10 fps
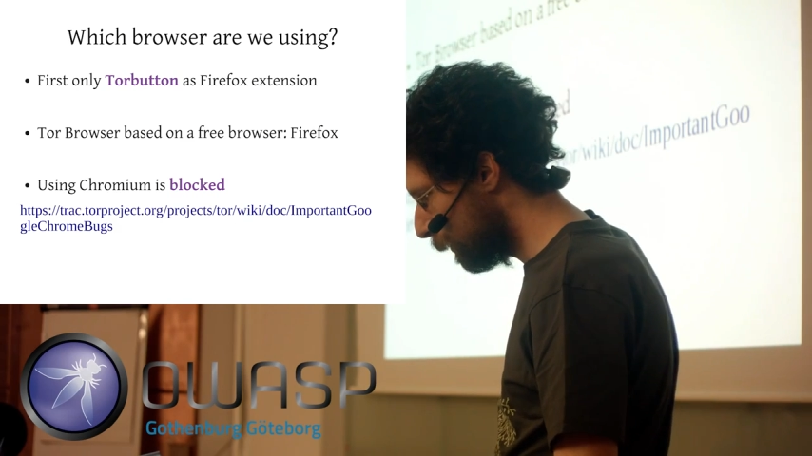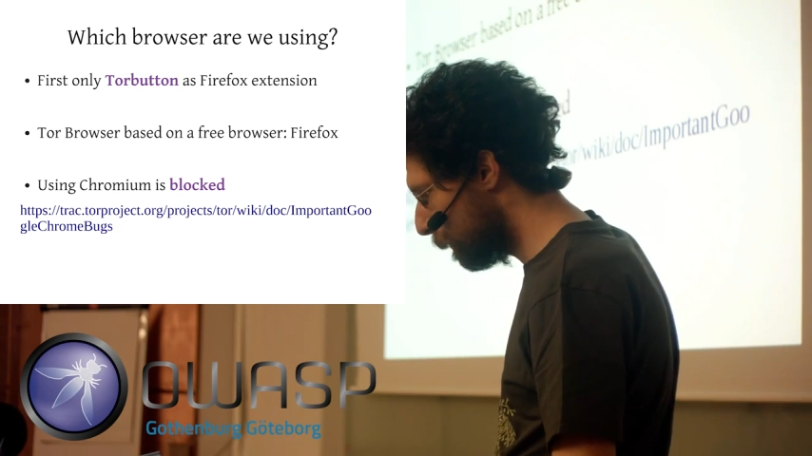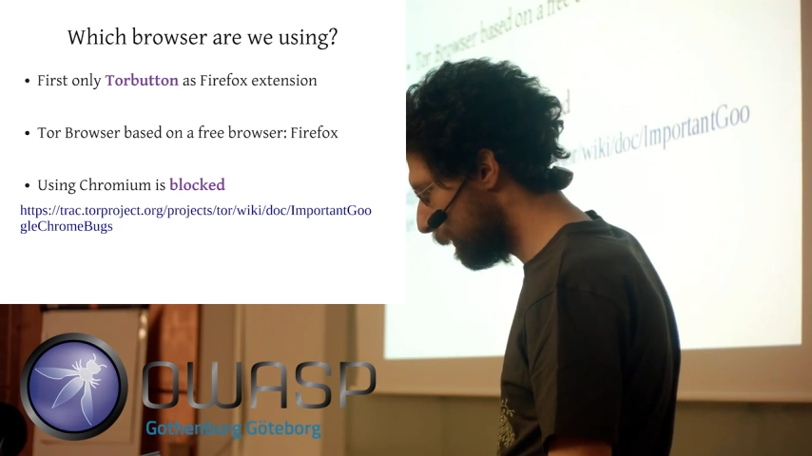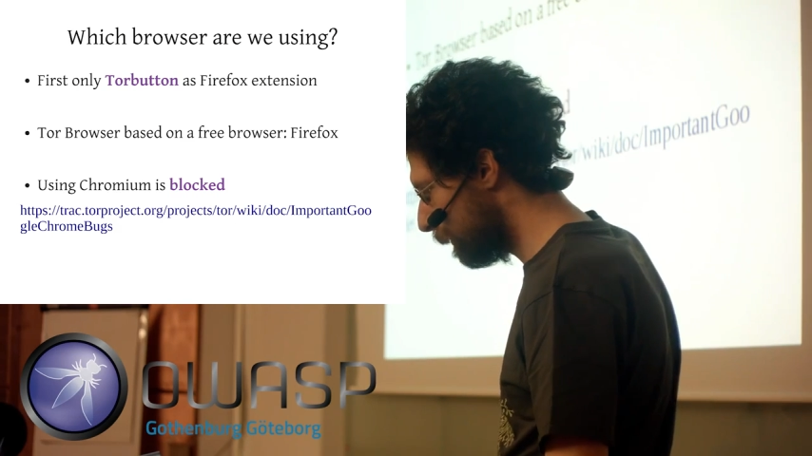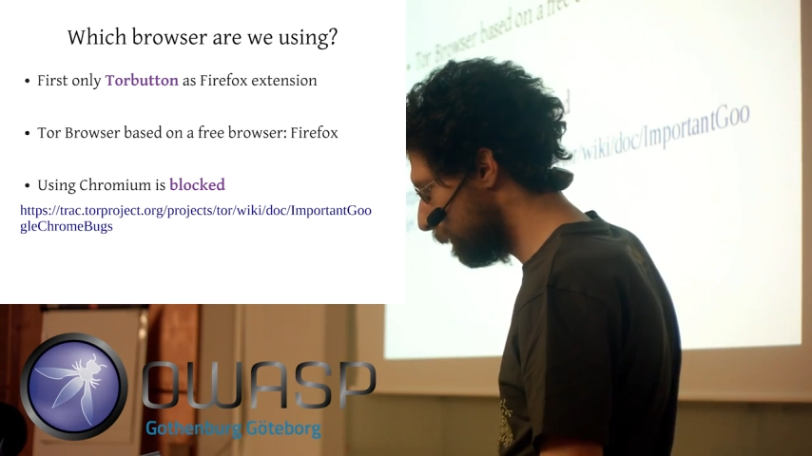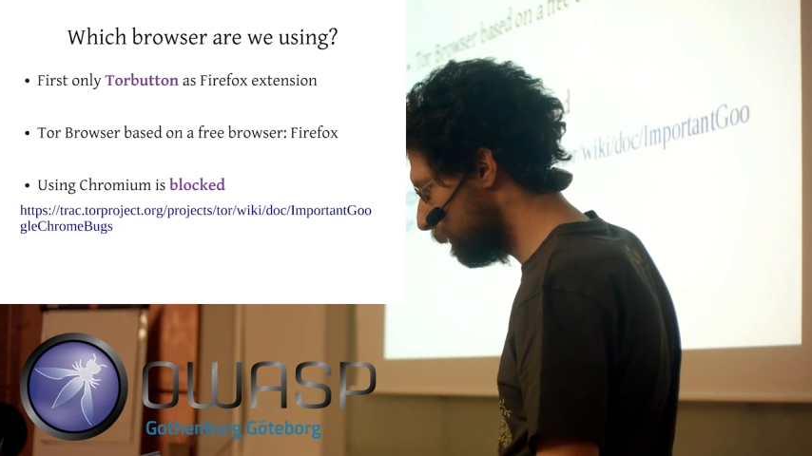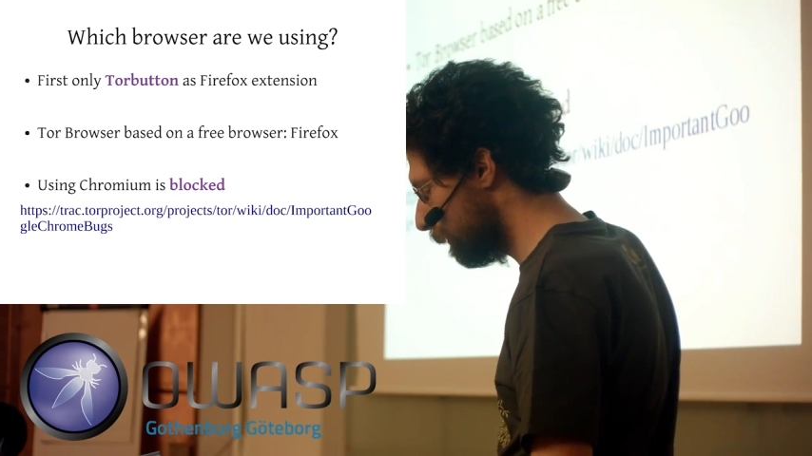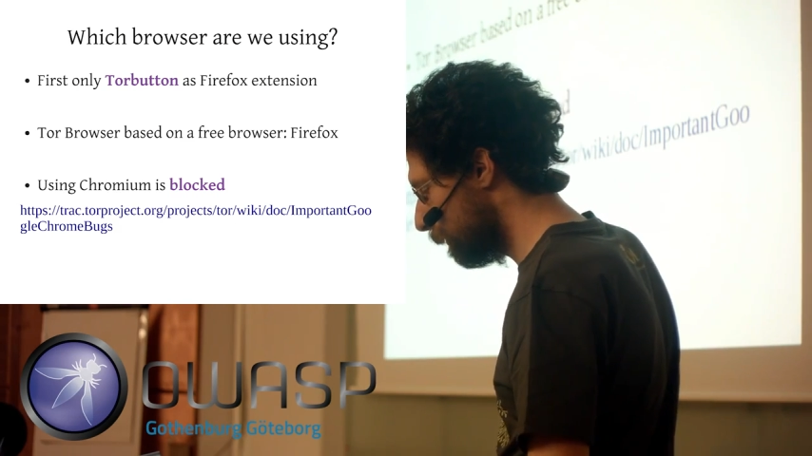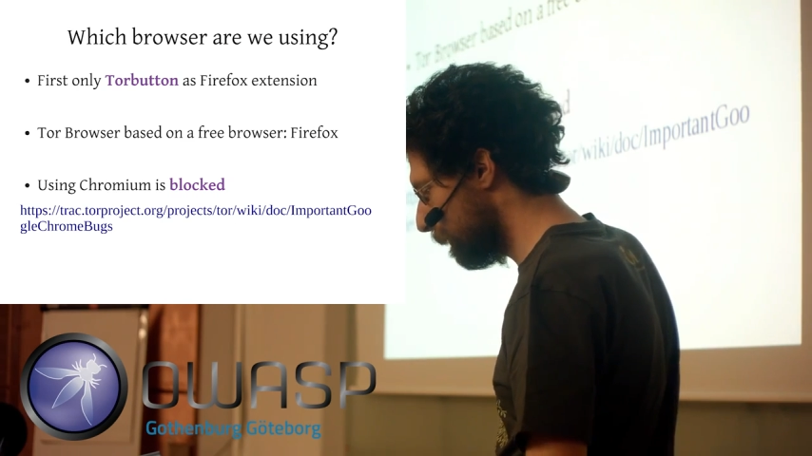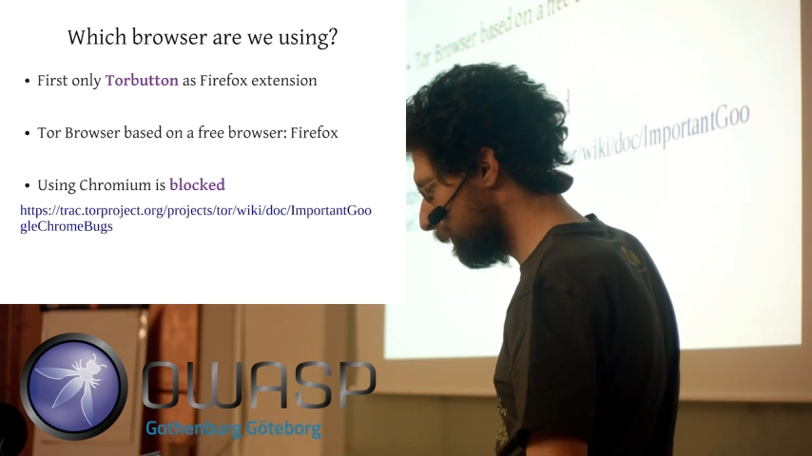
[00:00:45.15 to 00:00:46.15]
You might
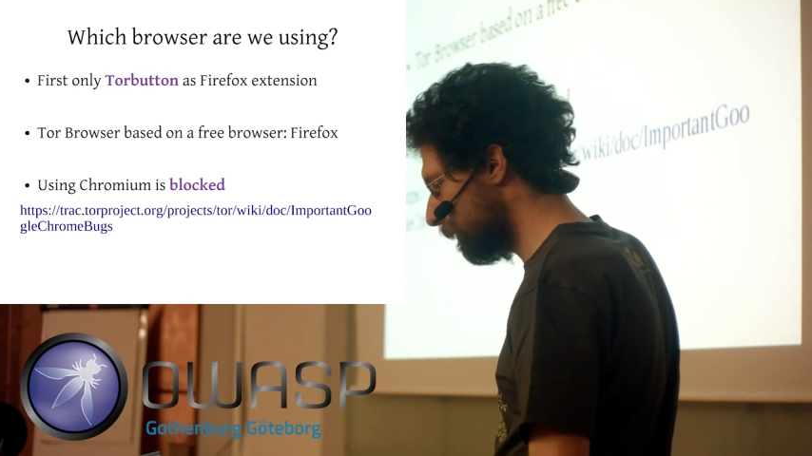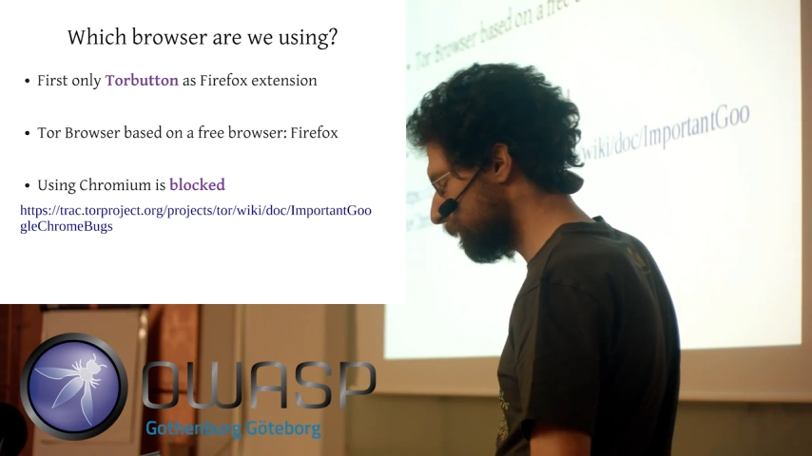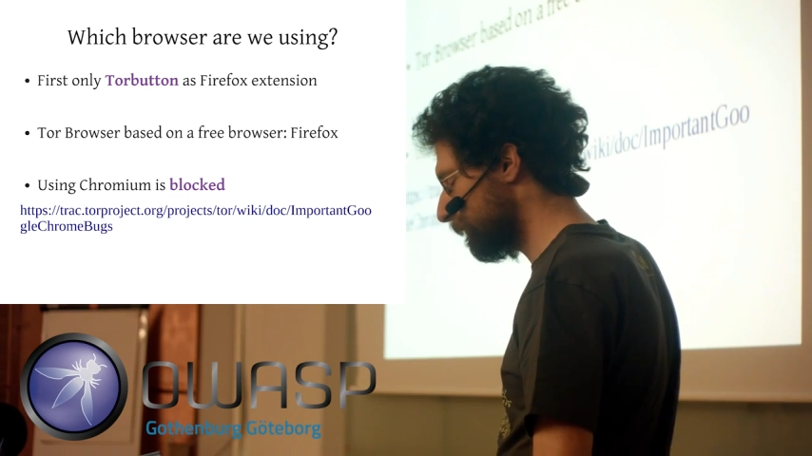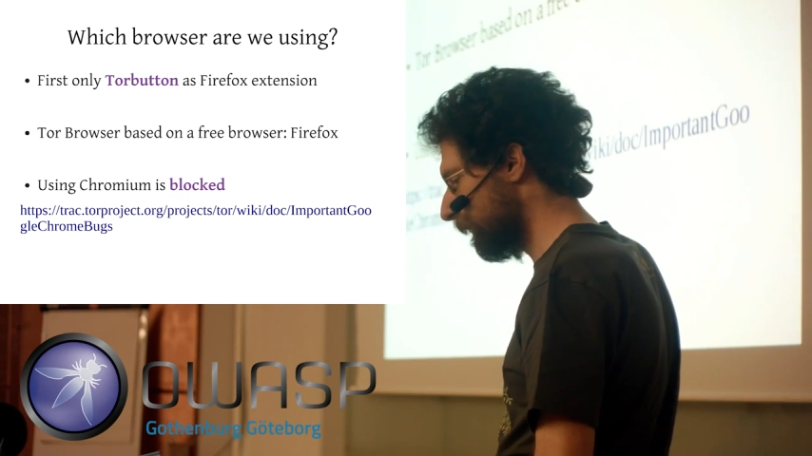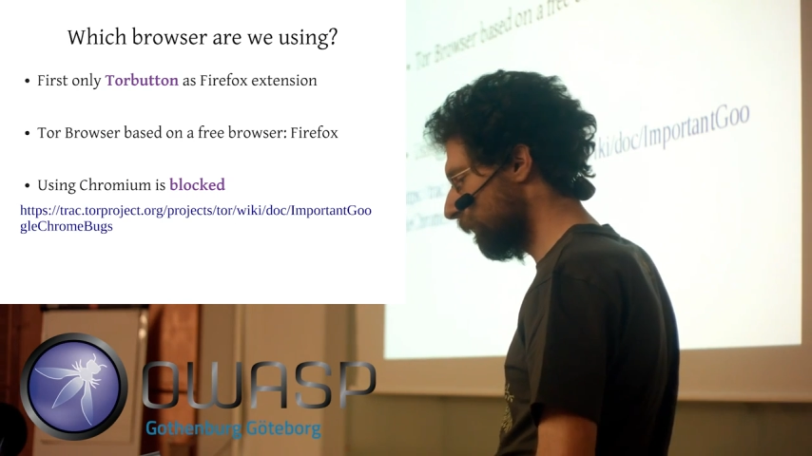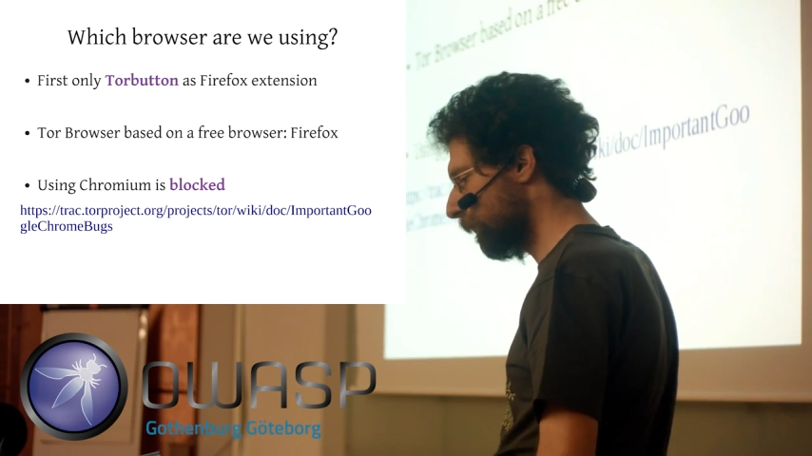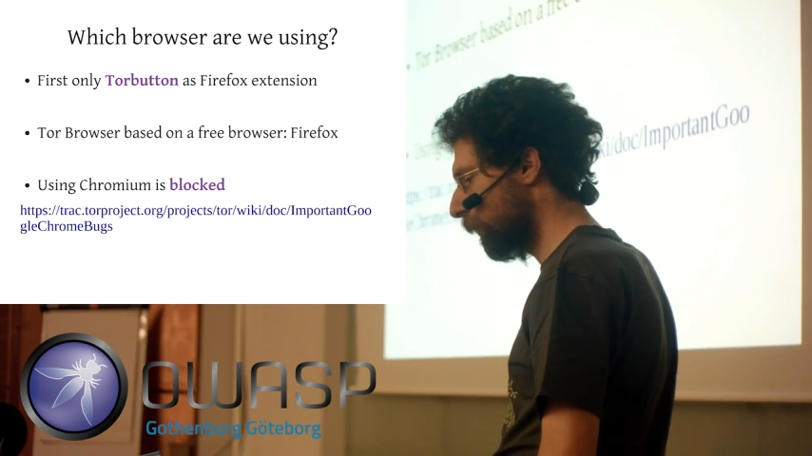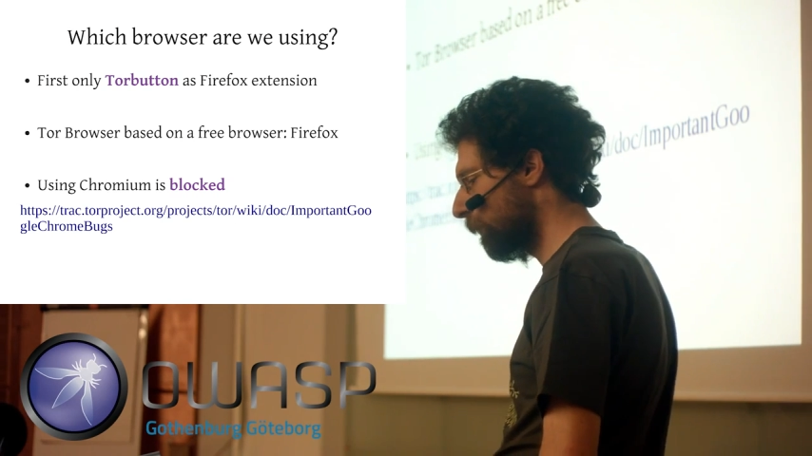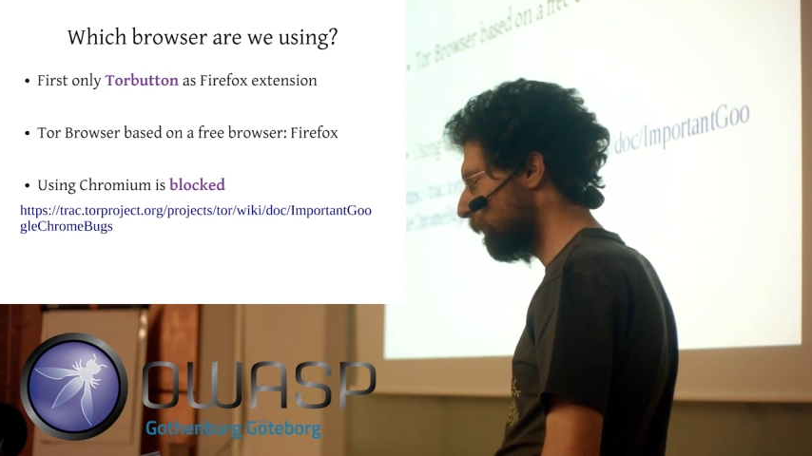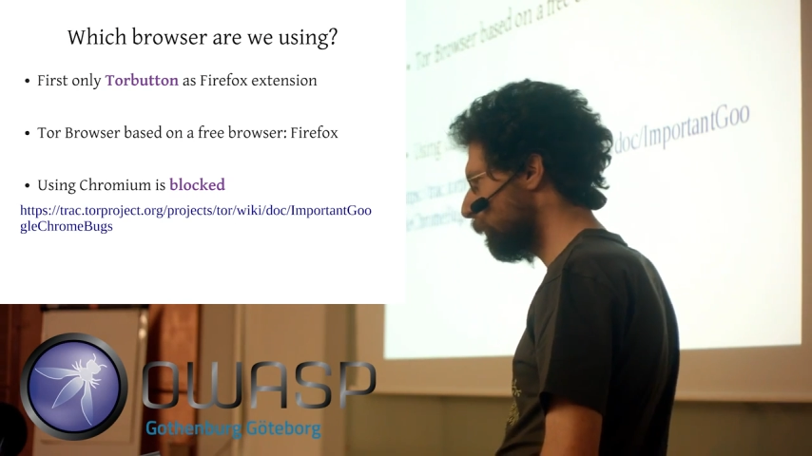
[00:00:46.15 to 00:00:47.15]
ask yourself,
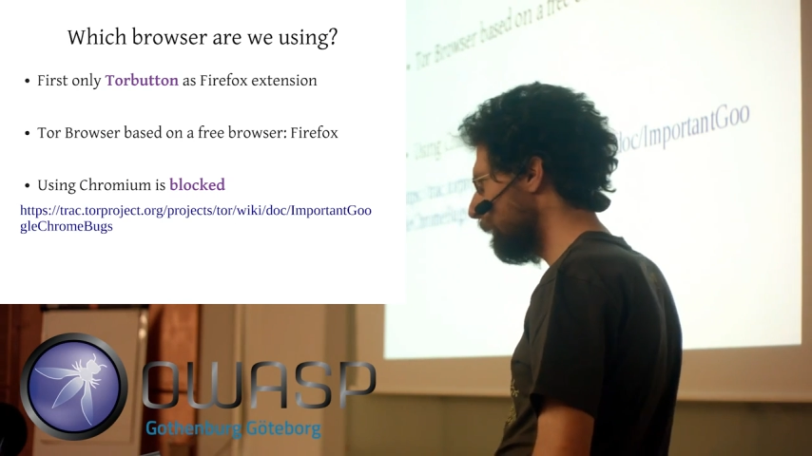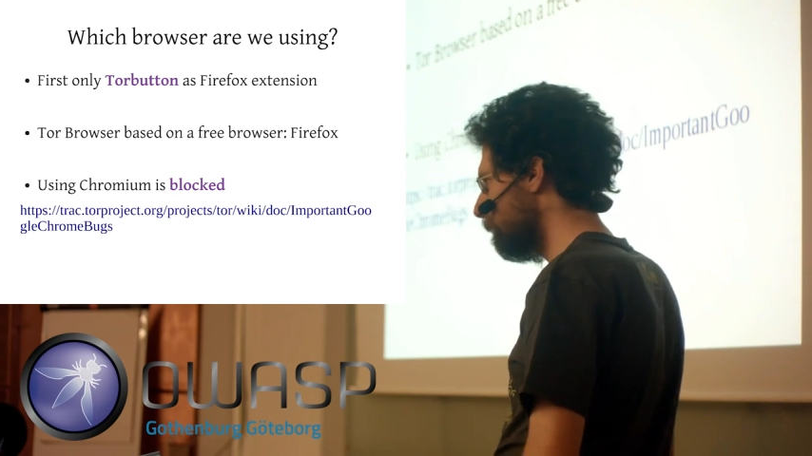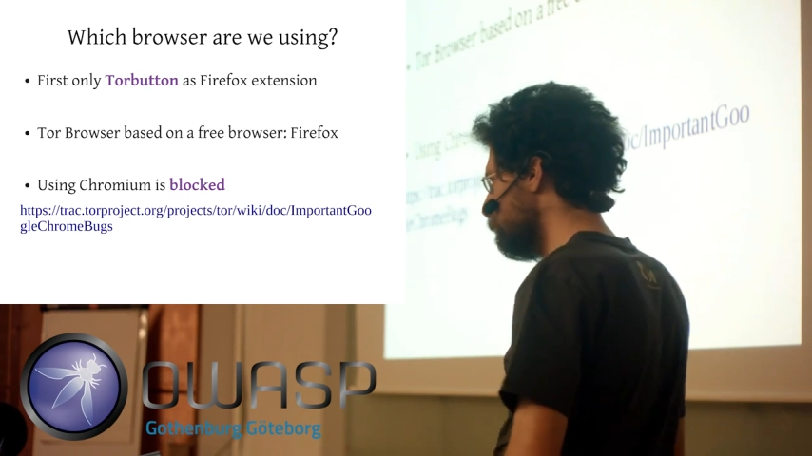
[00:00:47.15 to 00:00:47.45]
why